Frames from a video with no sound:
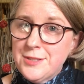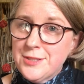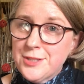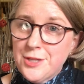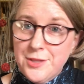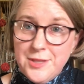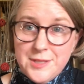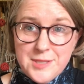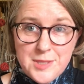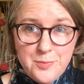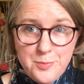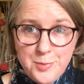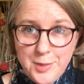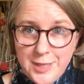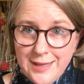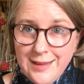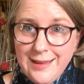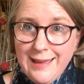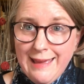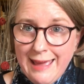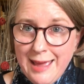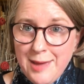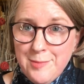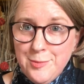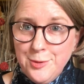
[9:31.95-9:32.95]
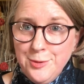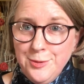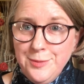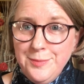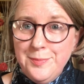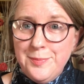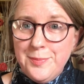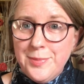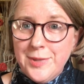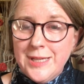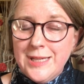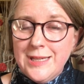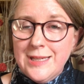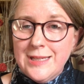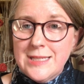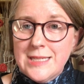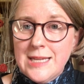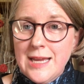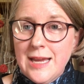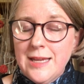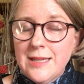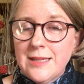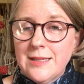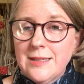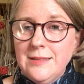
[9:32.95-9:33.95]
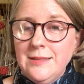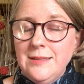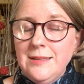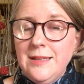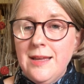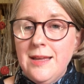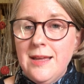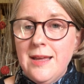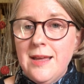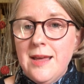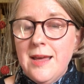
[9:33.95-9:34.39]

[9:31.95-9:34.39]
So there's a big gamble being taken,